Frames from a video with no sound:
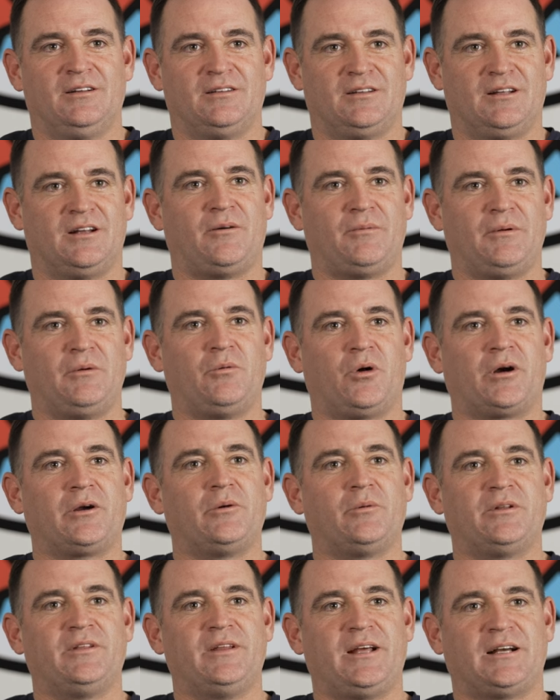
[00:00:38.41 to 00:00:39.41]
that I'll be working
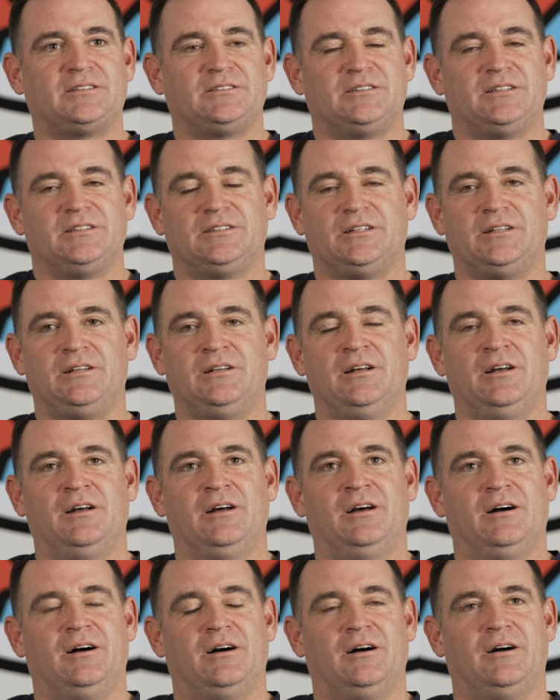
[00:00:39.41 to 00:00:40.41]
with next season.
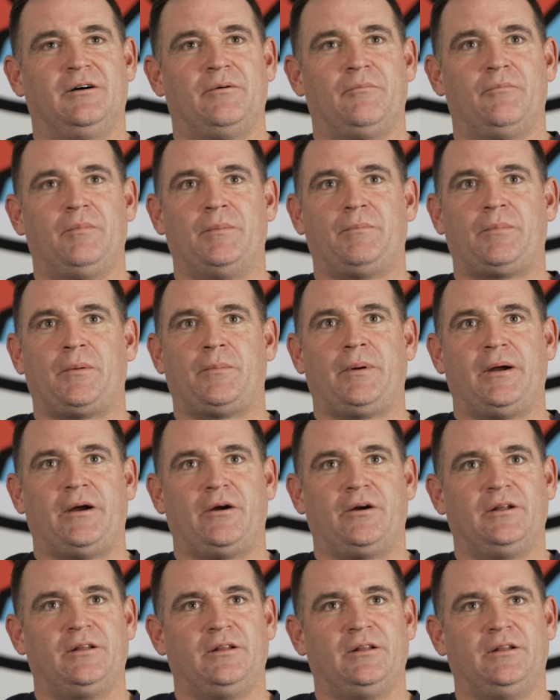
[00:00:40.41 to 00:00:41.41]
Um, but
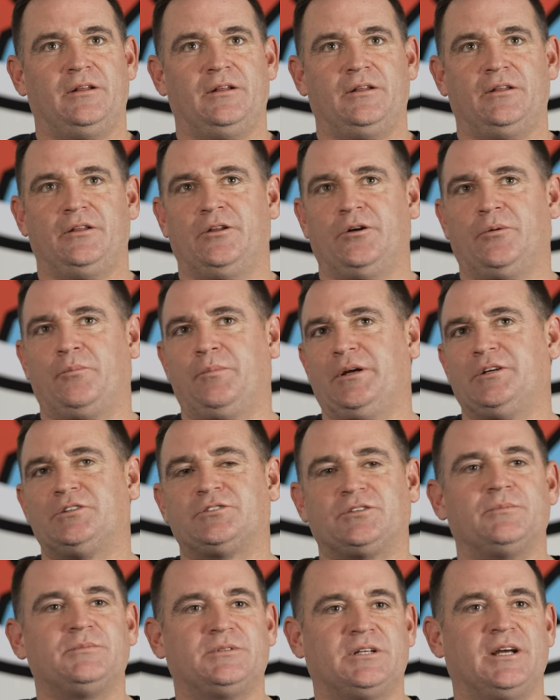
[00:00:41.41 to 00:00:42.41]
preparing, there'll be
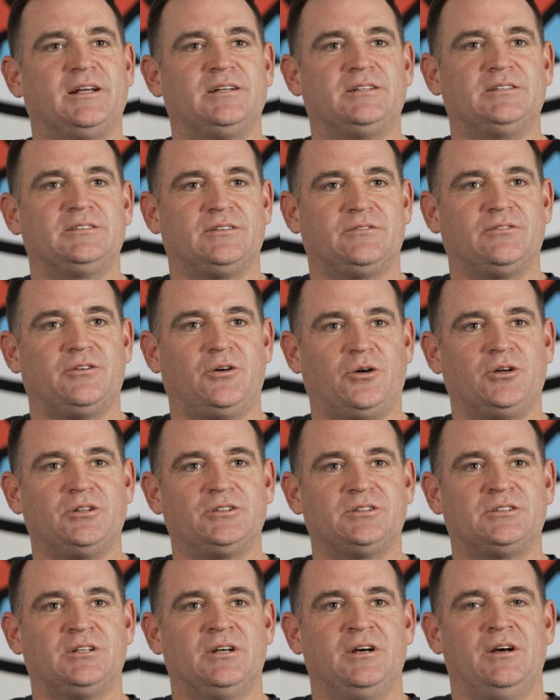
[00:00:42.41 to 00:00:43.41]
some changes, of
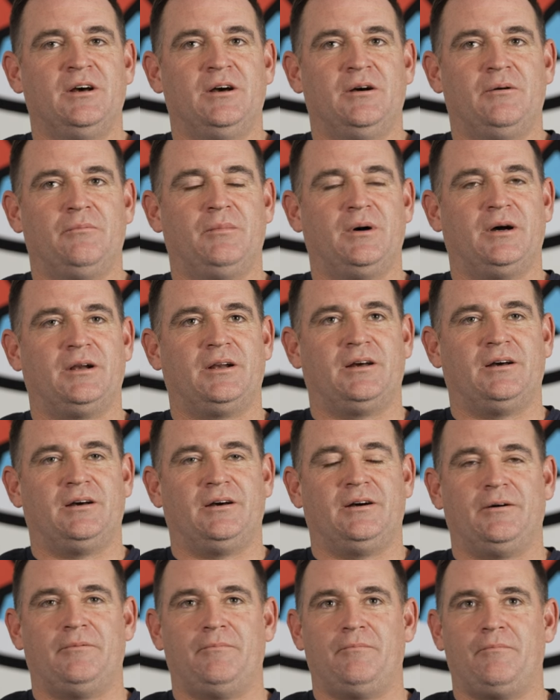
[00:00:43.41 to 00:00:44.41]
course, but
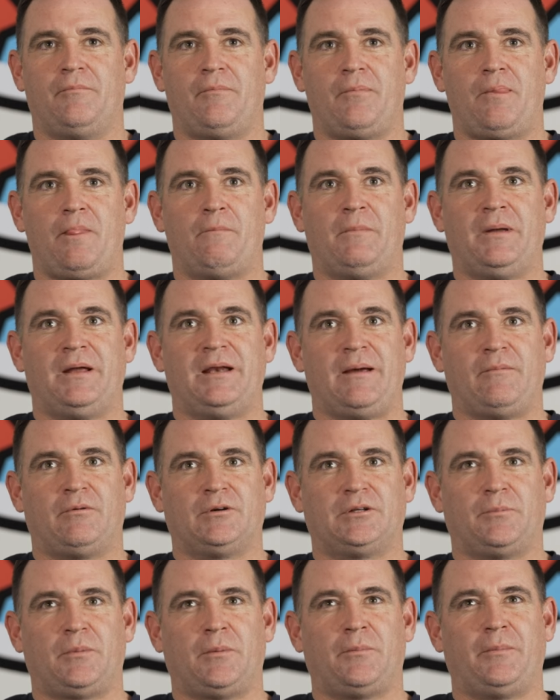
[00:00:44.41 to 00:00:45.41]
um, being able
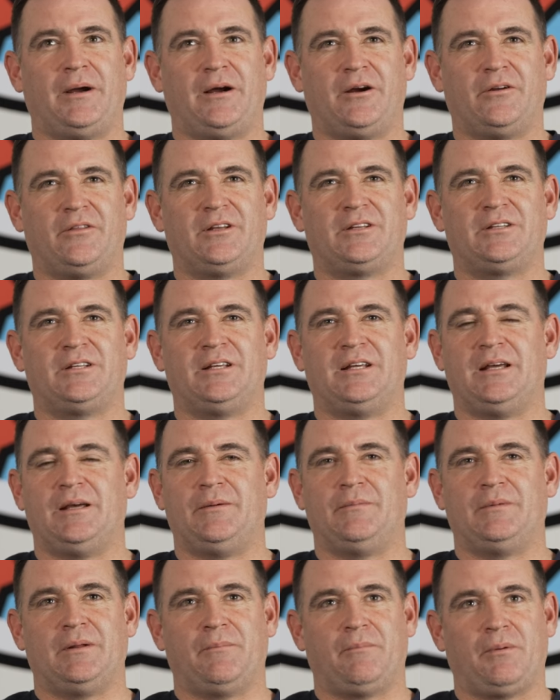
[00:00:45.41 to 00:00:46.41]
to prepare the
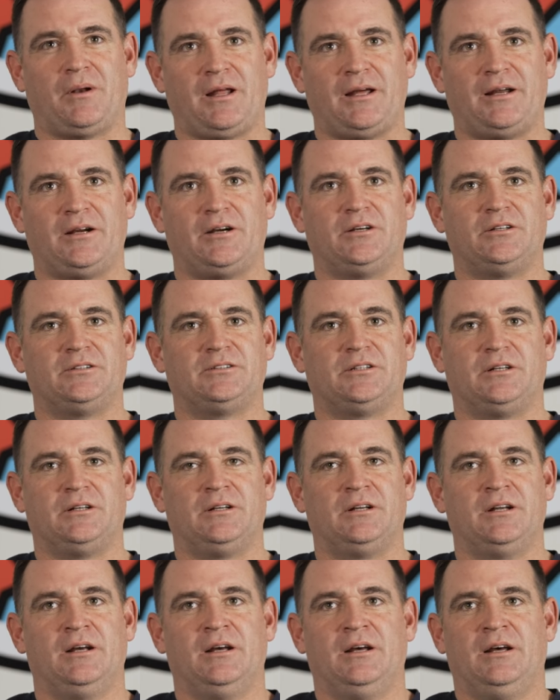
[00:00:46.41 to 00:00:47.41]
team and the players
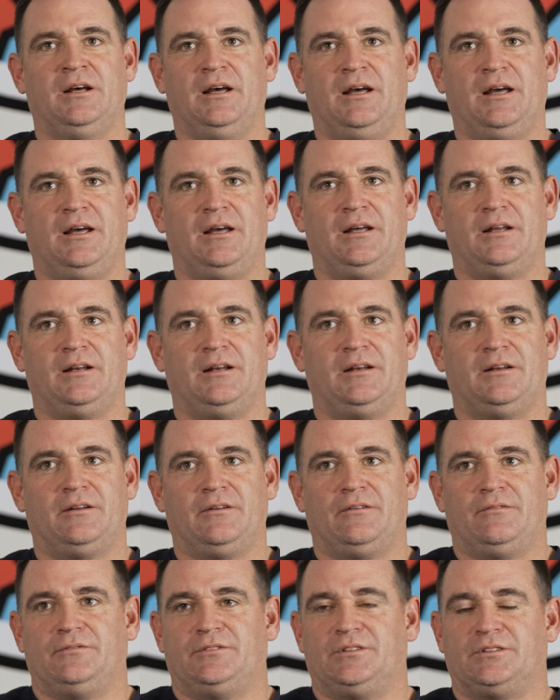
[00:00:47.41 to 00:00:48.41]
and and
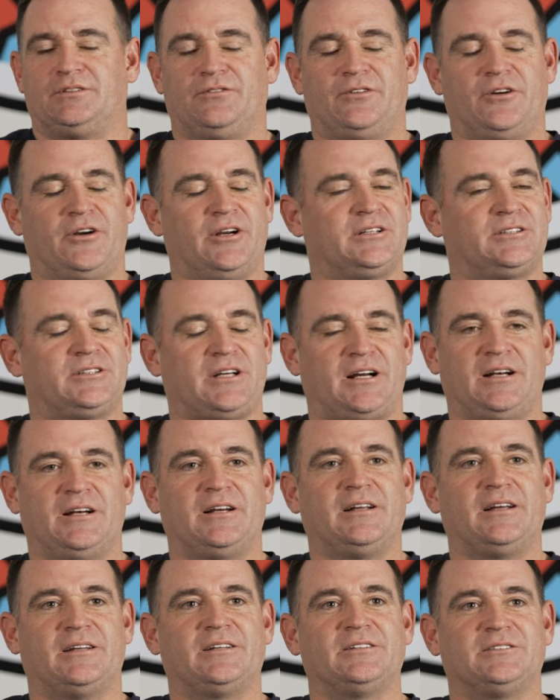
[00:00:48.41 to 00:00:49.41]
just very excited
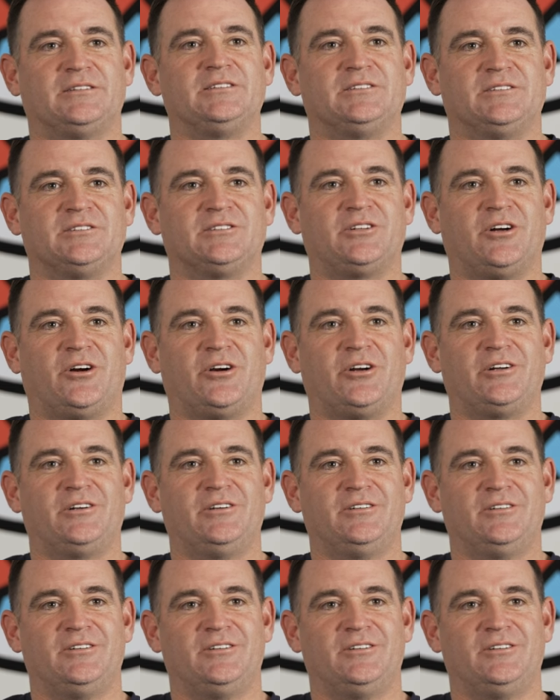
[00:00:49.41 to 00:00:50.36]
to get the season started.